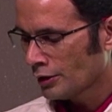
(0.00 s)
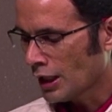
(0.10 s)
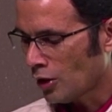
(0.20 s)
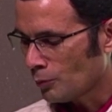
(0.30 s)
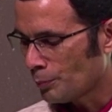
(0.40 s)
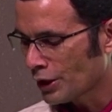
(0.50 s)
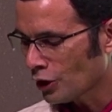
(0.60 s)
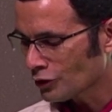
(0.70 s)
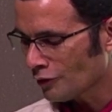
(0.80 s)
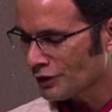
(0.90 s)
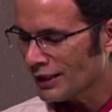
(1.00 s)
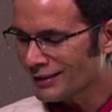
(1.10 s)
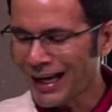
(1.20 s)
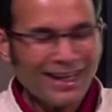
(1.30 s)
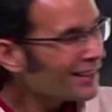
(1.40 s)
Now, because of
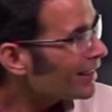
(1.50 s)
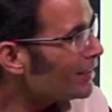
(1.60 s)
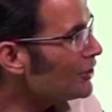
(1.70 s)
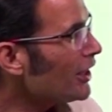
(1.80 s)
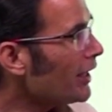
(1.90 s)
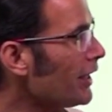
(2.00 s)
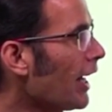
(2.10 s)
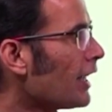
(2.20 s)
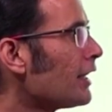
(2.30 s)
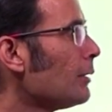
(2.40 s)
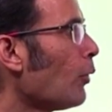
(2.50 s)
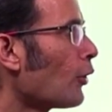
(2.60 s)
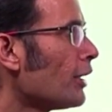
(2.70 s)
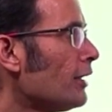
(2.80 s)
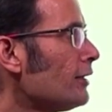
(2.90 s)
these anti-GAD
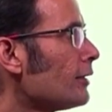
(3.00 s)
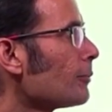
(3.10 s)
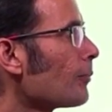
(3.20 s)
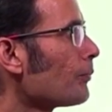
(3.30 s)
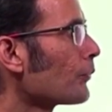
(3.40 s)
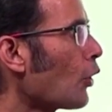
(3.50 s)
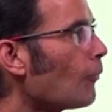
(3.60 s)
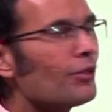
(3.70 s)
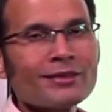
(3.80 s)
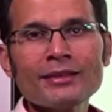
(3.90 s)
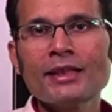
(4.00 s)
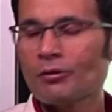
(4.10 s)
antibodies, obviously